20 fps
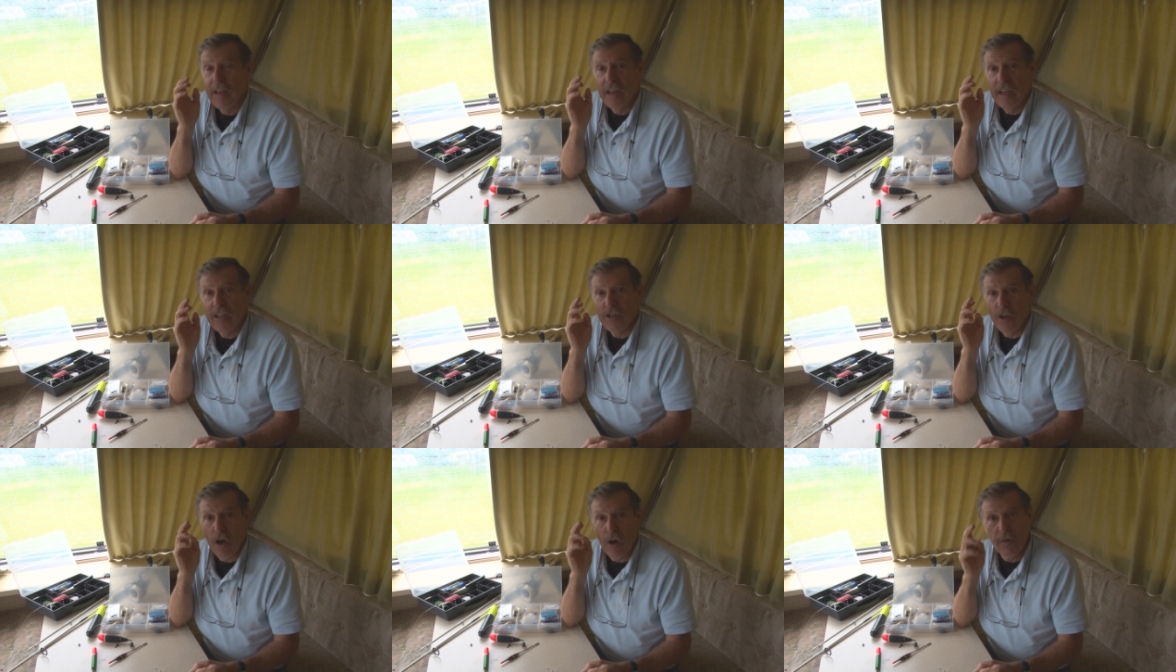
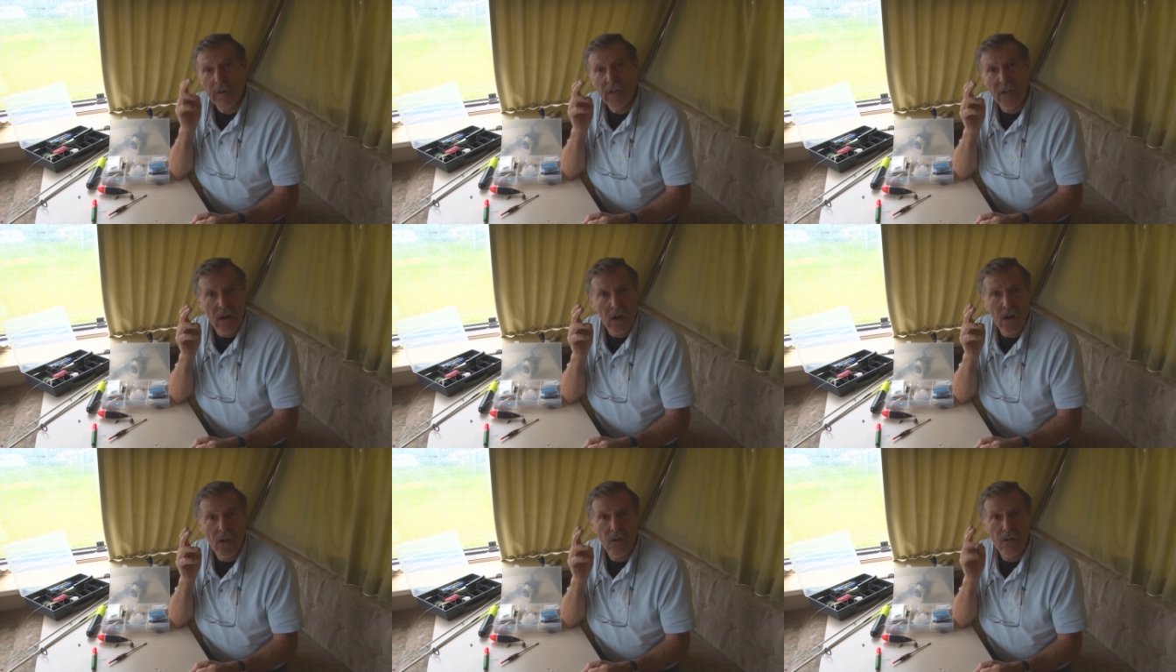It's only
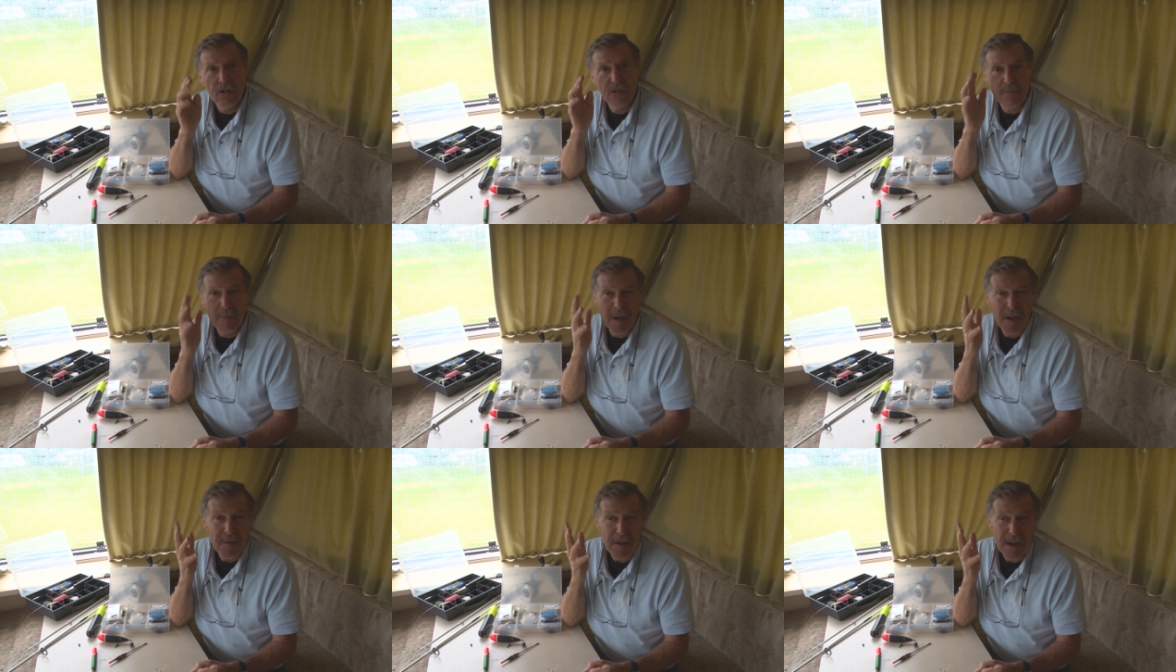going to
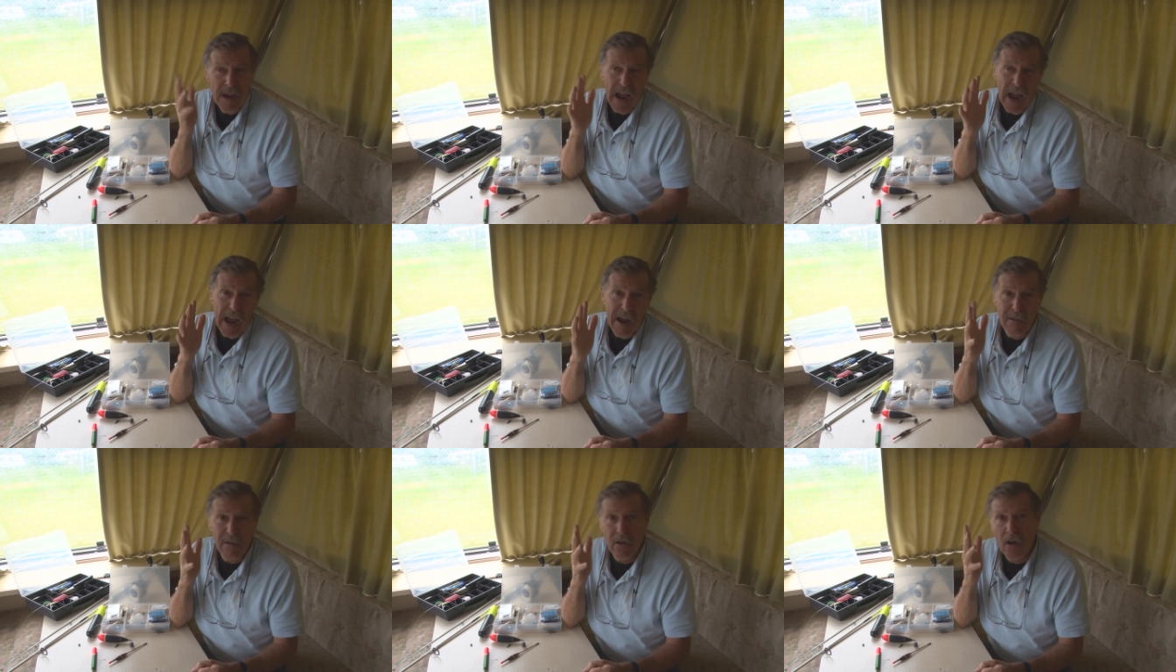last maybe an
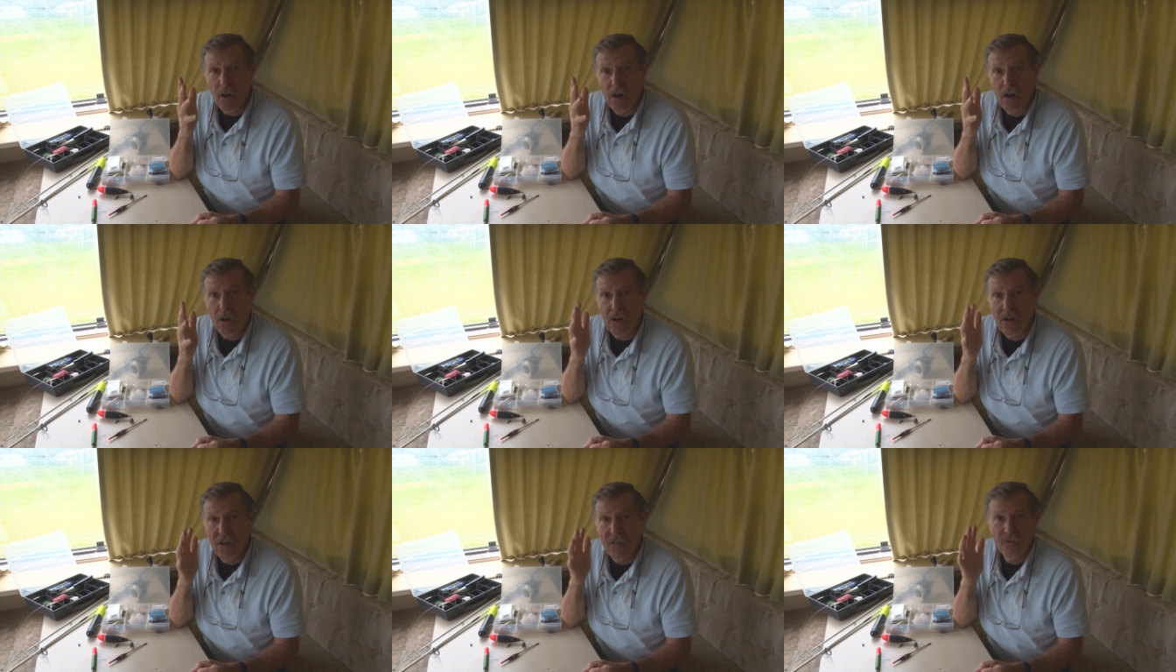hour and a
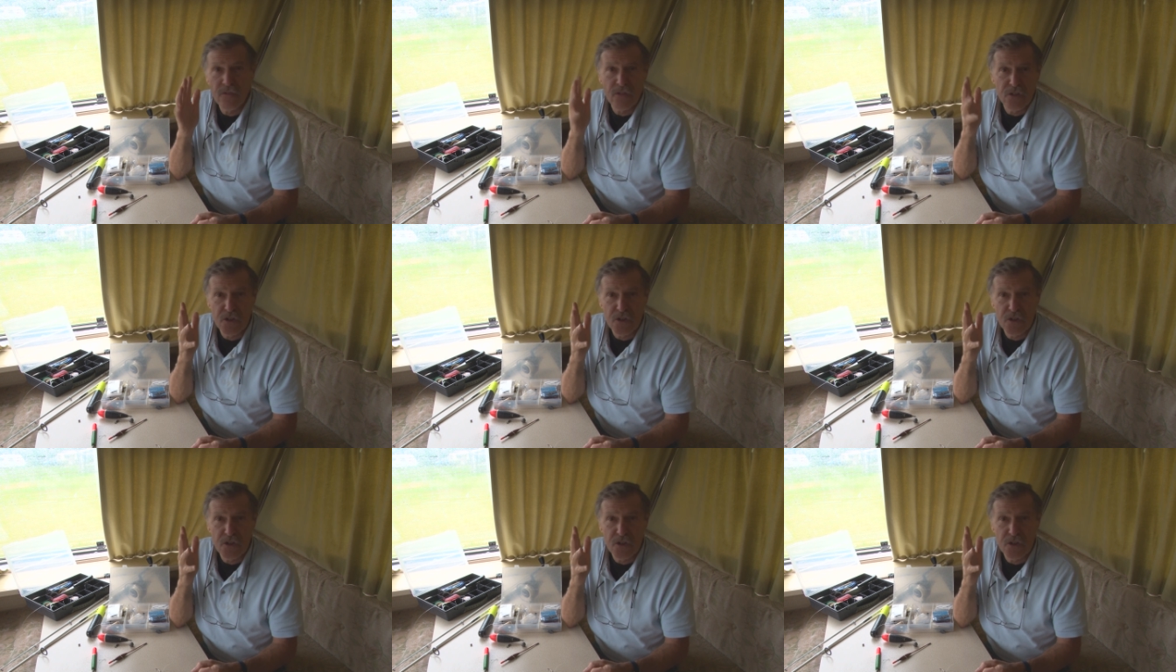half,